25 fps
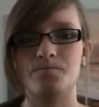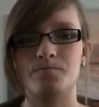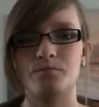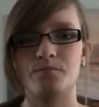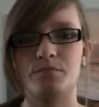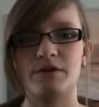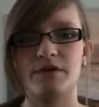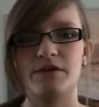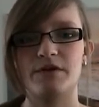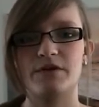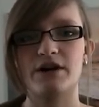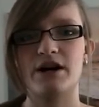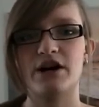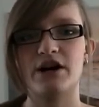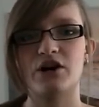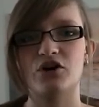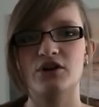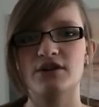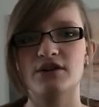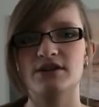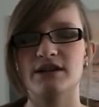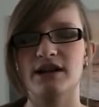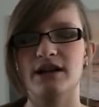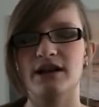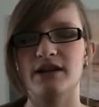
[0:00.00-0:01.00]
But there are
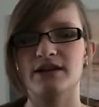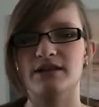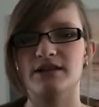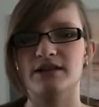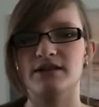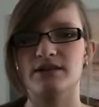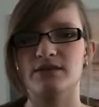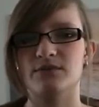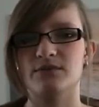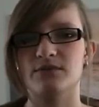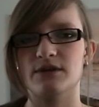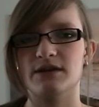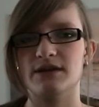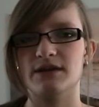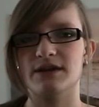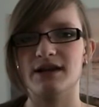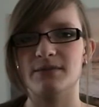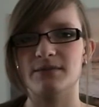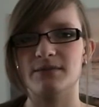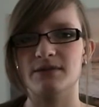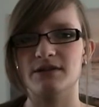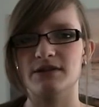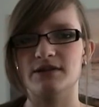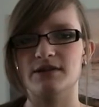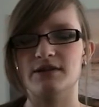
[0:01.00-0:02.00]
good days with
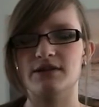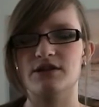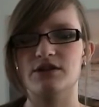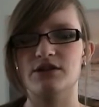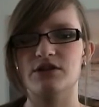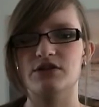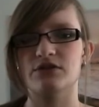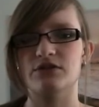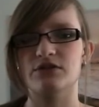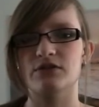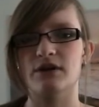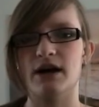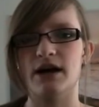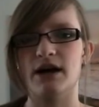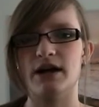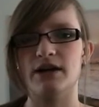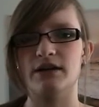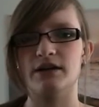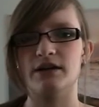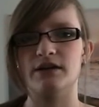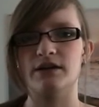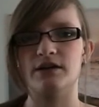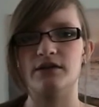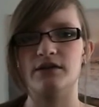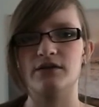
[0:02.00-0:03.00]
diabetes too,
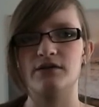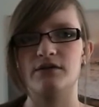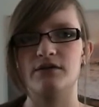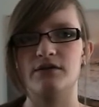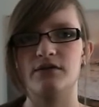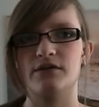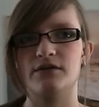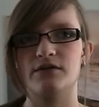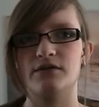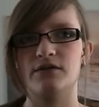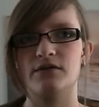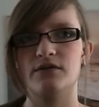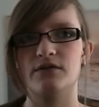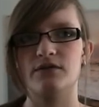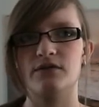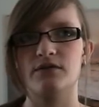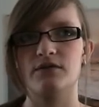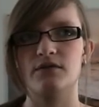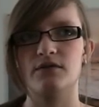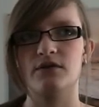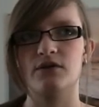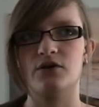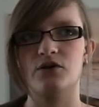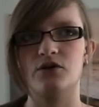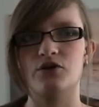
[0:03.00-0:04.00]
and
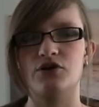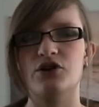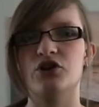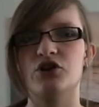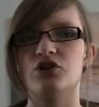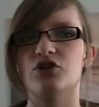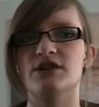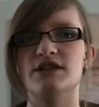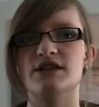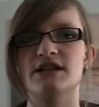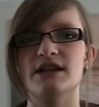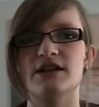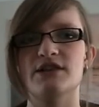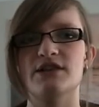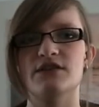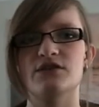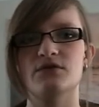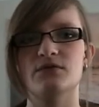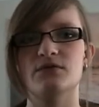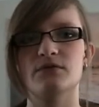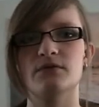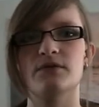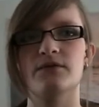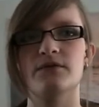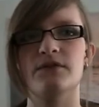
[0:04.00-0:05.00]
on the good days
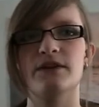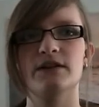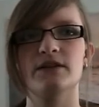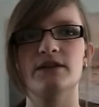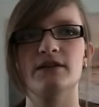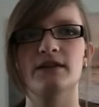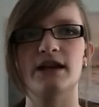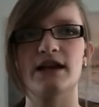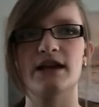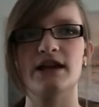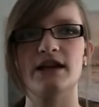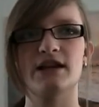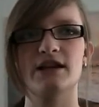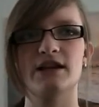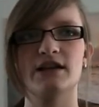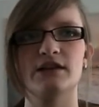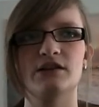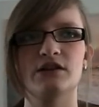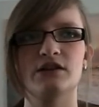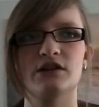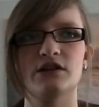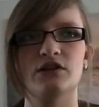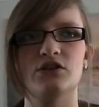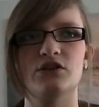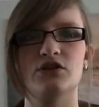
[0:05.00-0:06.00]
you'll feel like
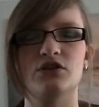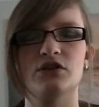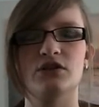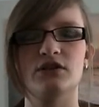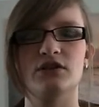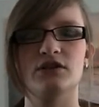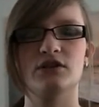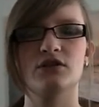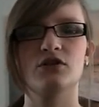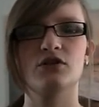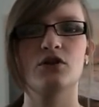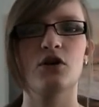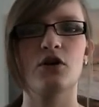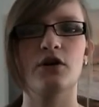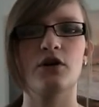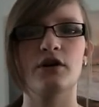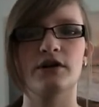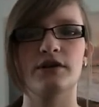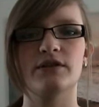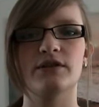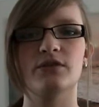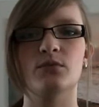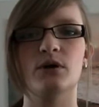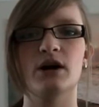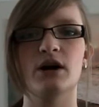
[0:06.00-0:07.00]
you could
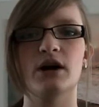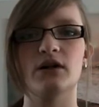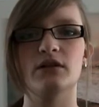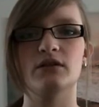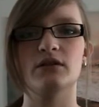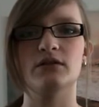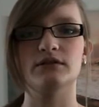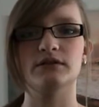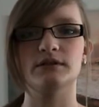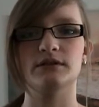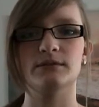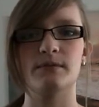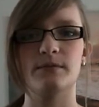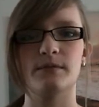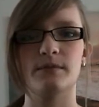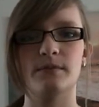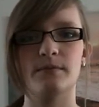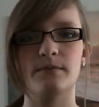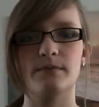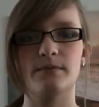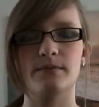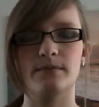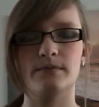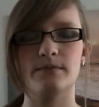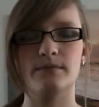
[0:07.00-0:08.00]
conquer the world
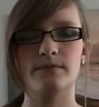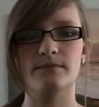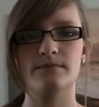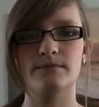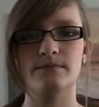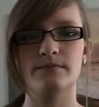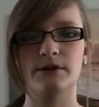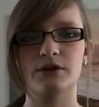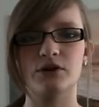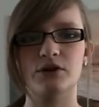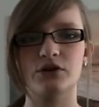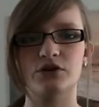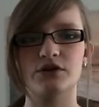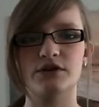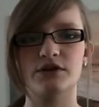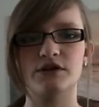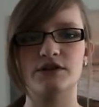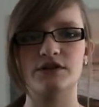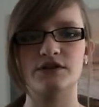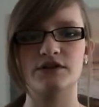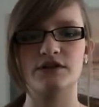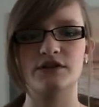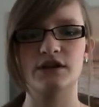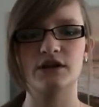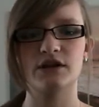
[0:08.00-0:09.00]

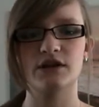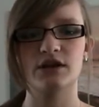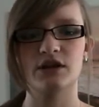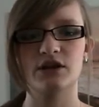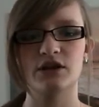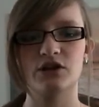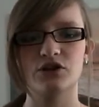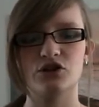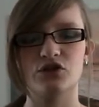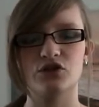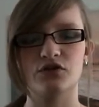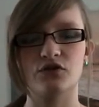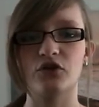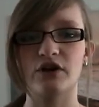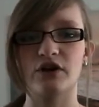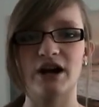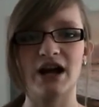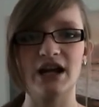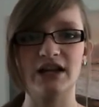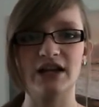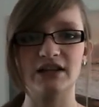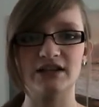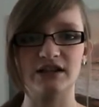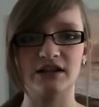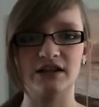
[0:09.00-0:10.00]
because you've
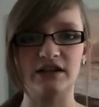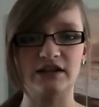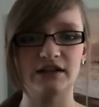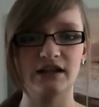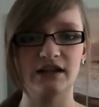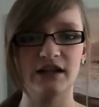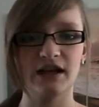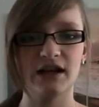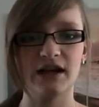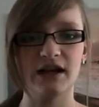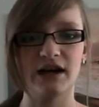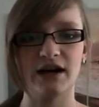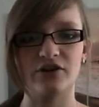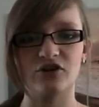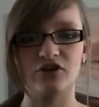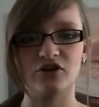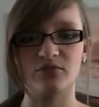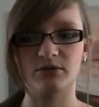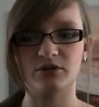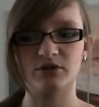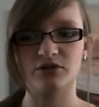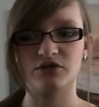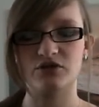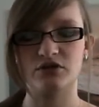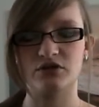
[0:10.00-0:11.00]
cracked it and your
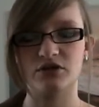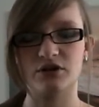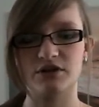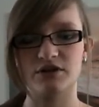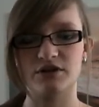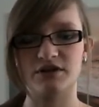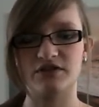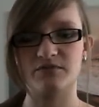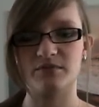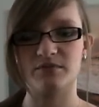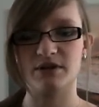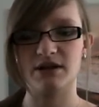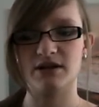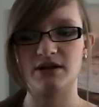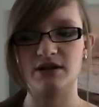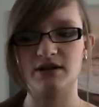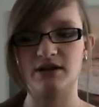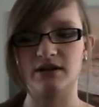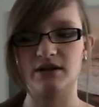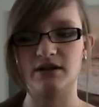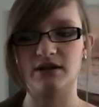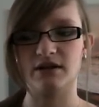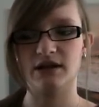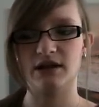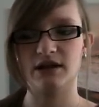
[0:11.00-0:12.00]
blood sugars have
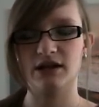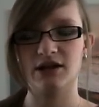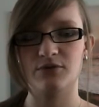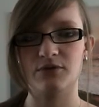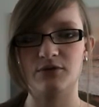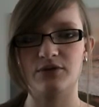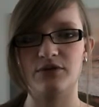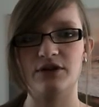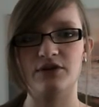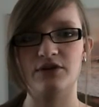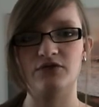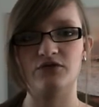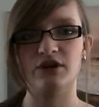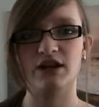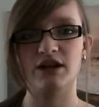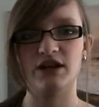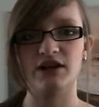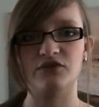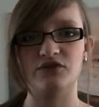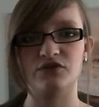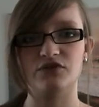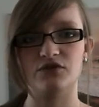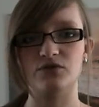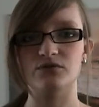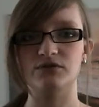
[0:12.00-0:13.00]
been within
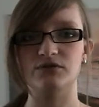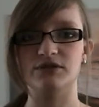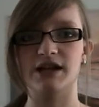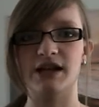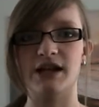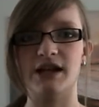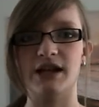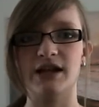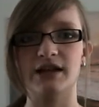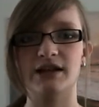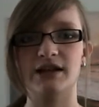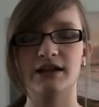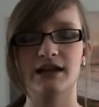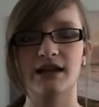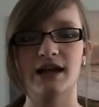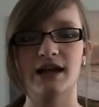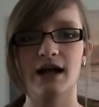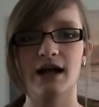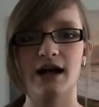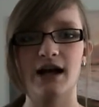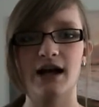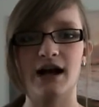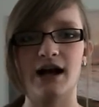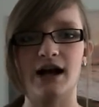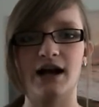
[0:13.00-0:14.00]
range all day,
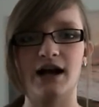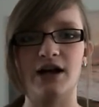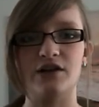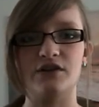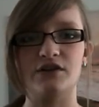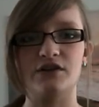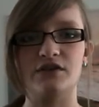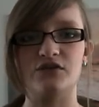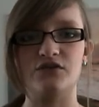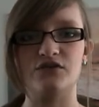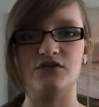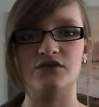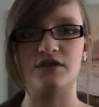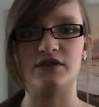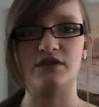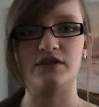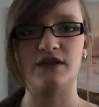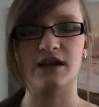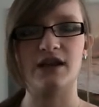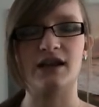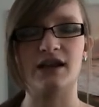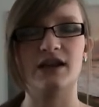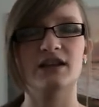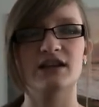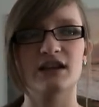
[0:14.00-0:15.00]
and you
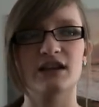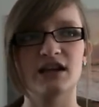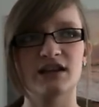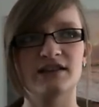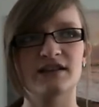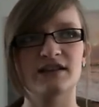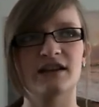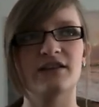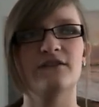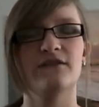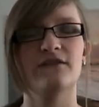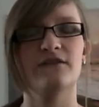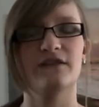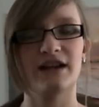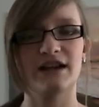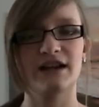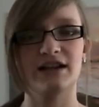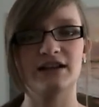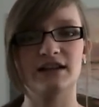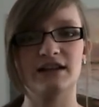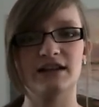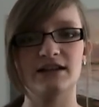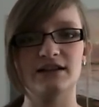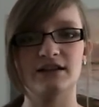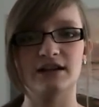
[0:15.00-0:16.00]
think, yes, I've
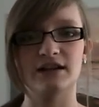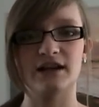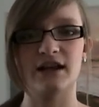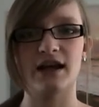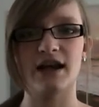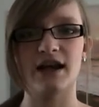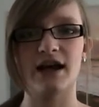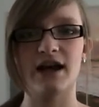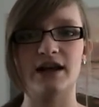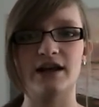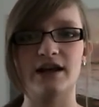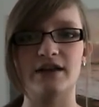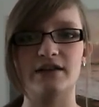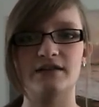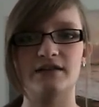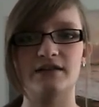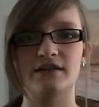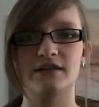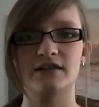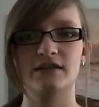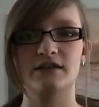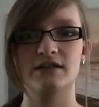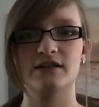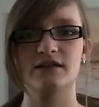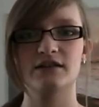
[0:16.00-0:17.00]
finally done it, and
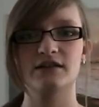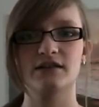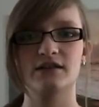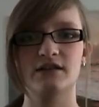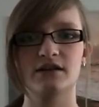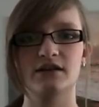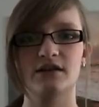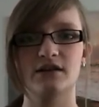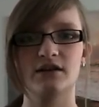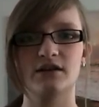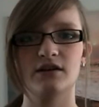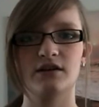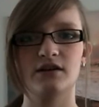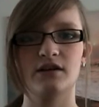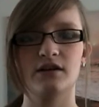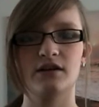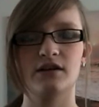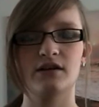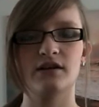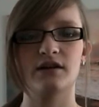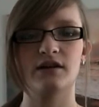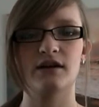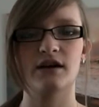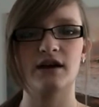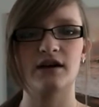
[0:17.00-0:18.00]
it's
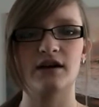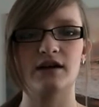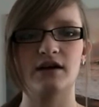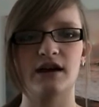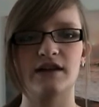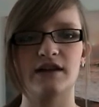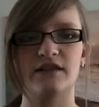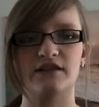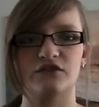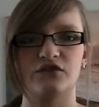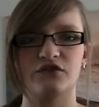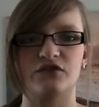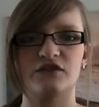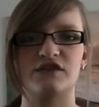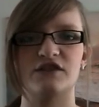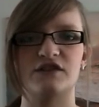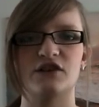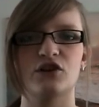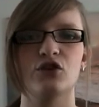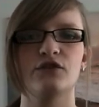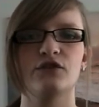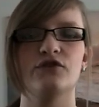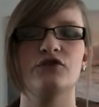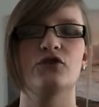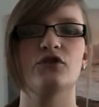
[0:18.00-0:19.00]
as a
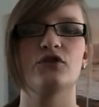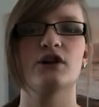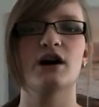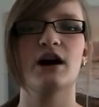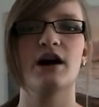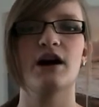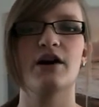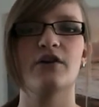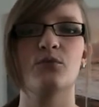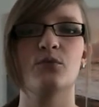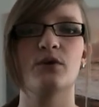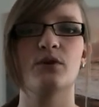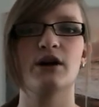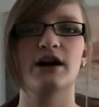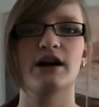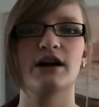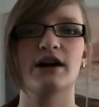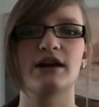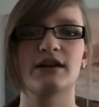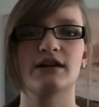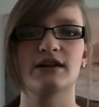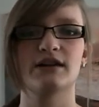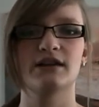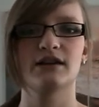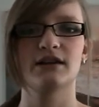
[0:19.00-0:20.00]
result of your hard
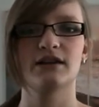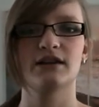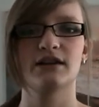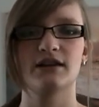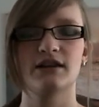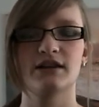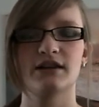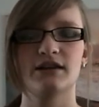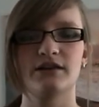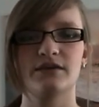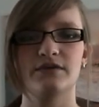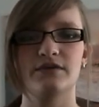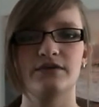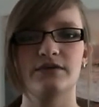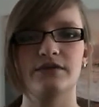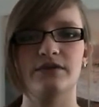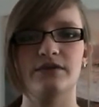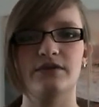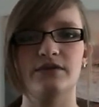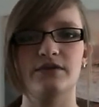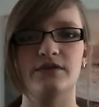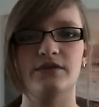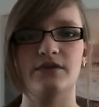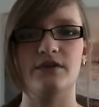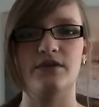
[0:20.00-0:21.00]
work
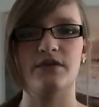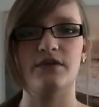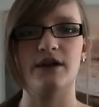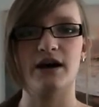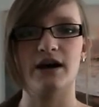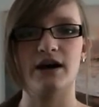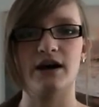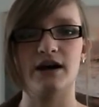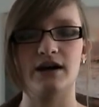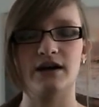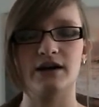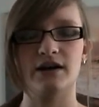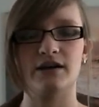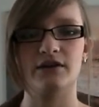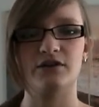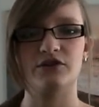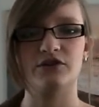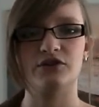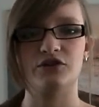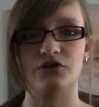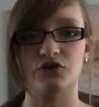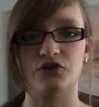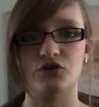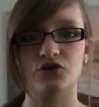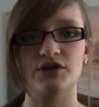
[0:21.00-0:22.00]
that
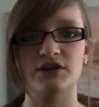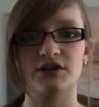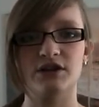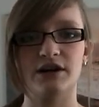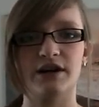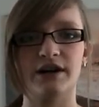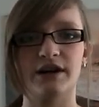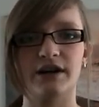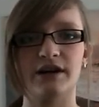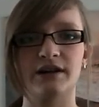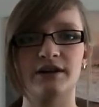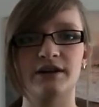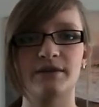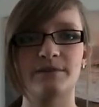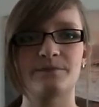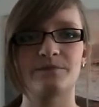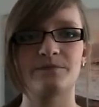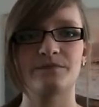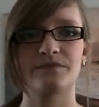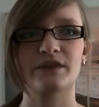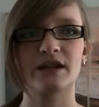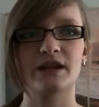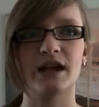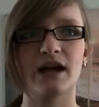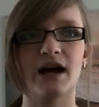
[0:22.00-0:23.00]
you're on target,
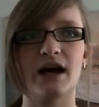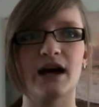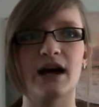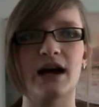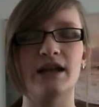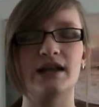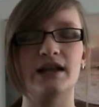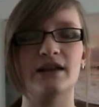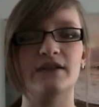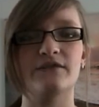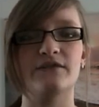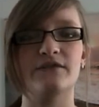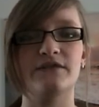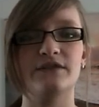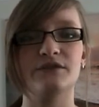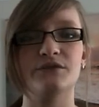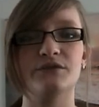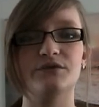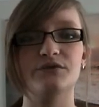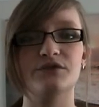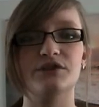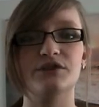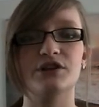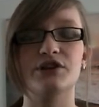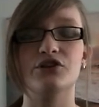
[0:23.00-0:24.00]
and it
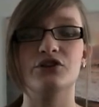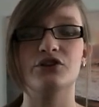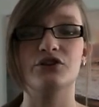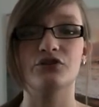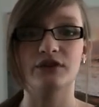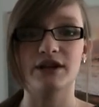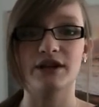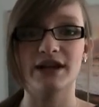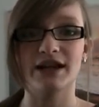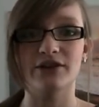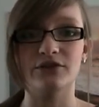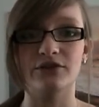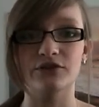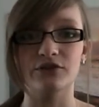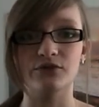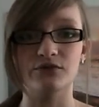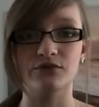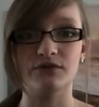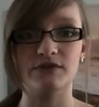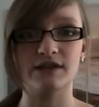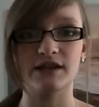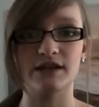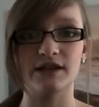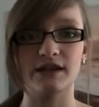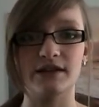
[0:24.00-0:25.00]
feels great on
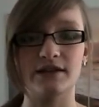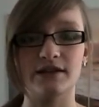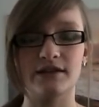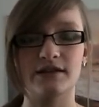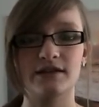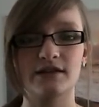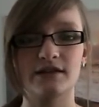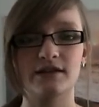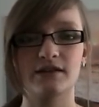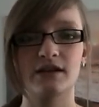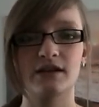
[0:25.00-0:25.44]
those days.